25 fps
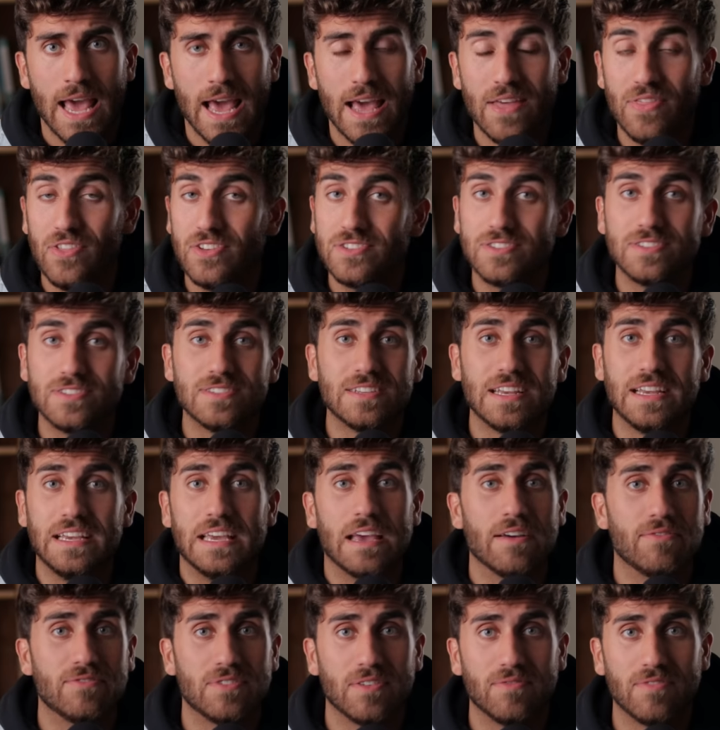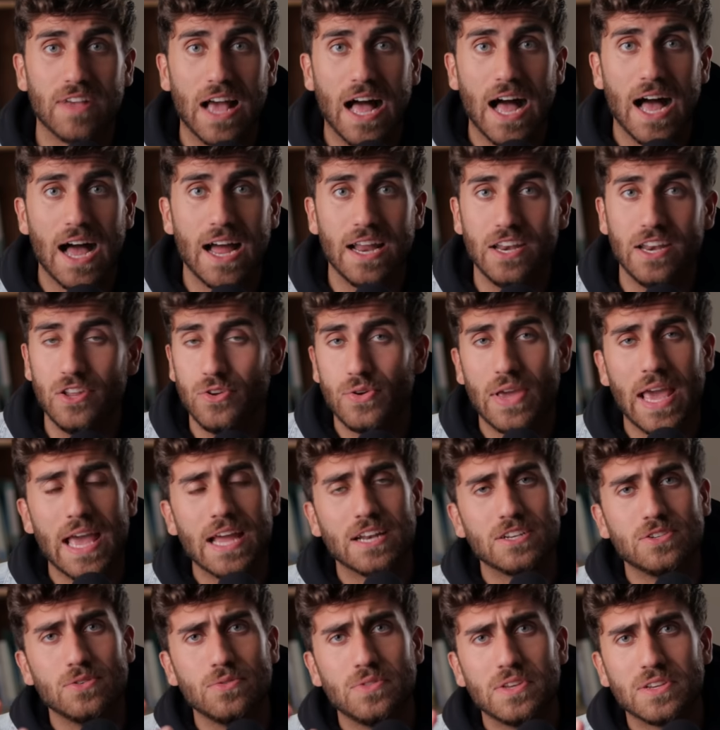And this is a gift of God. You
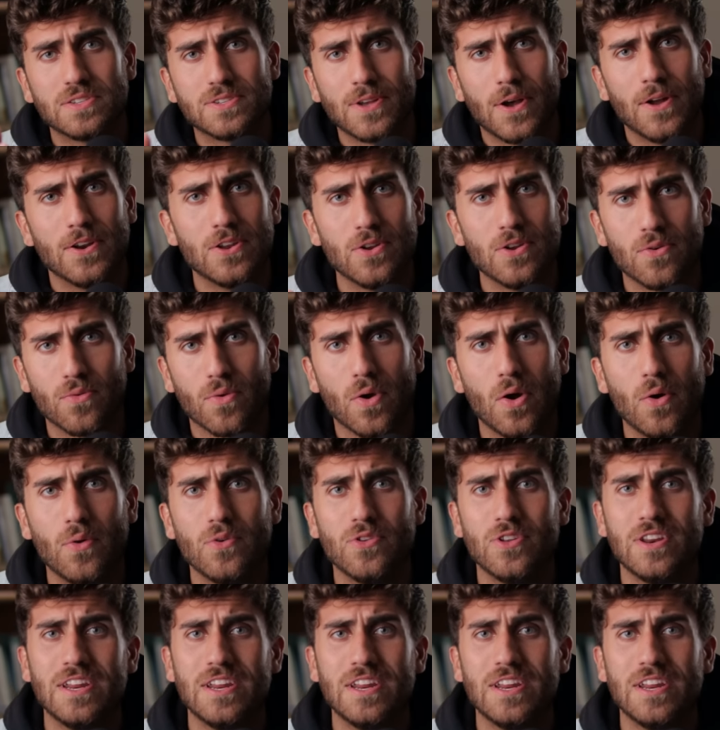can't do this on your own.